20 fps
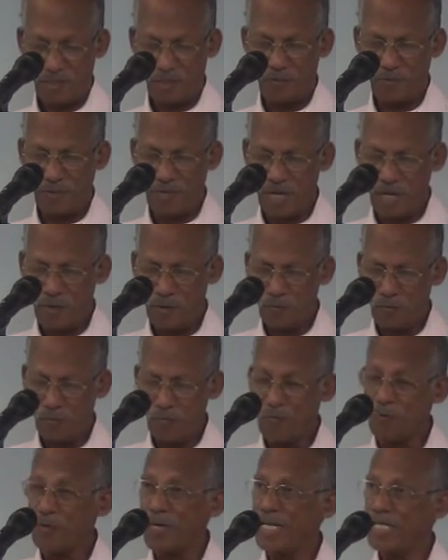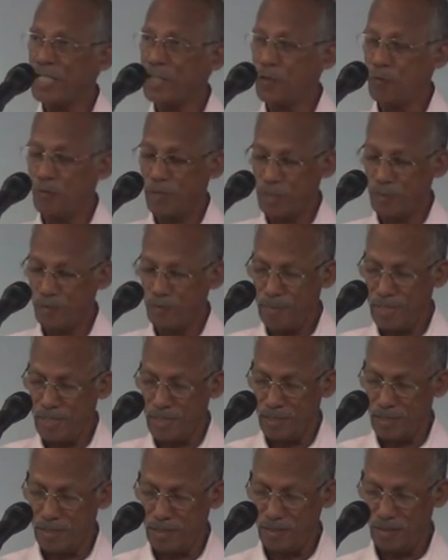if you have raced with
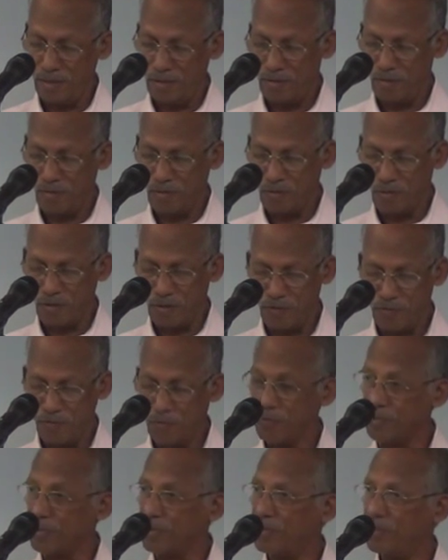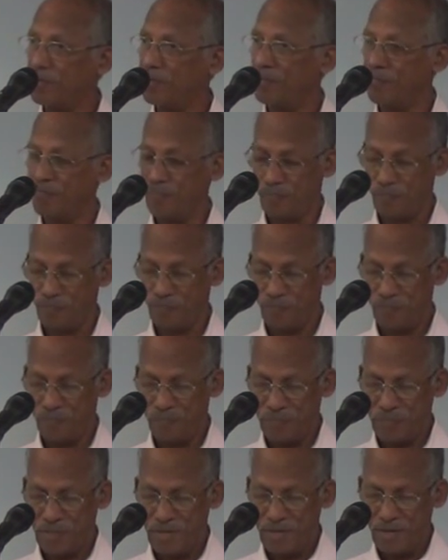men on foot
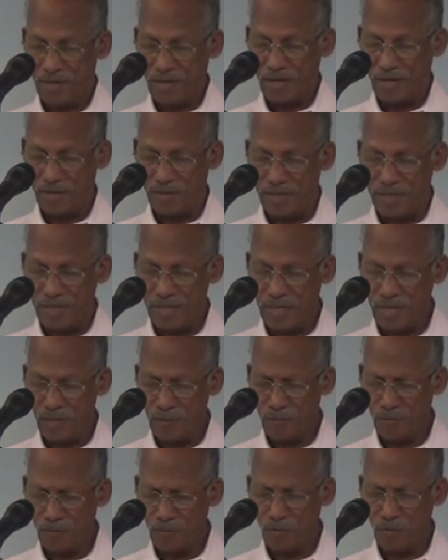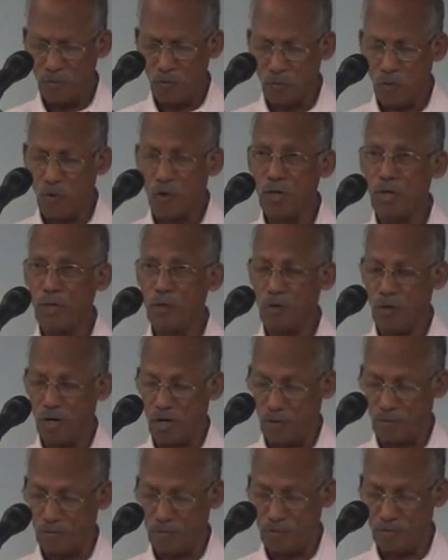and they have worn you
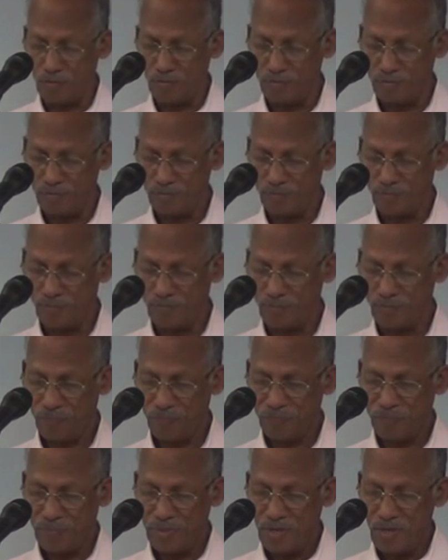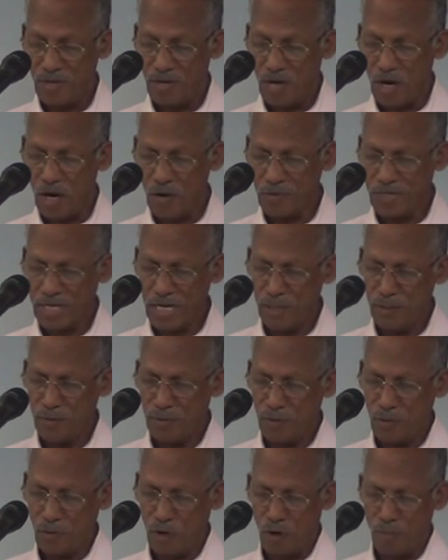out, how can
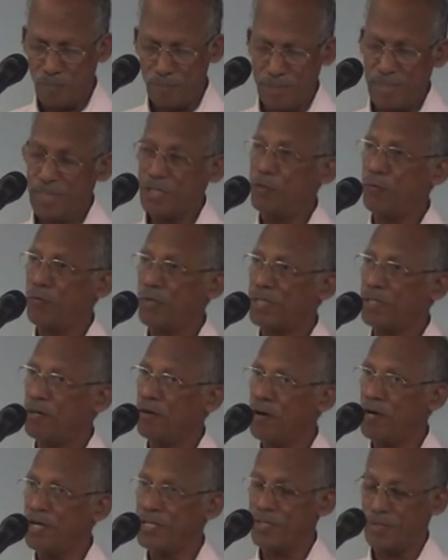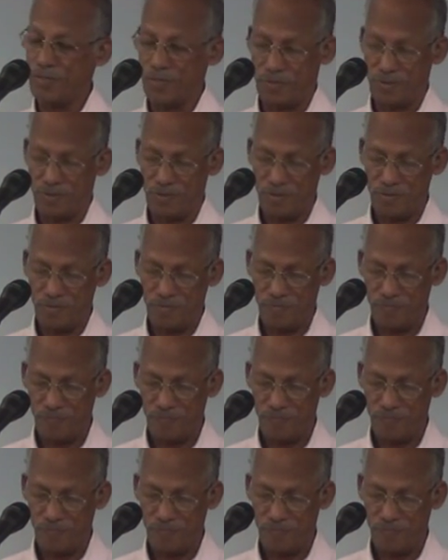you compete with horses?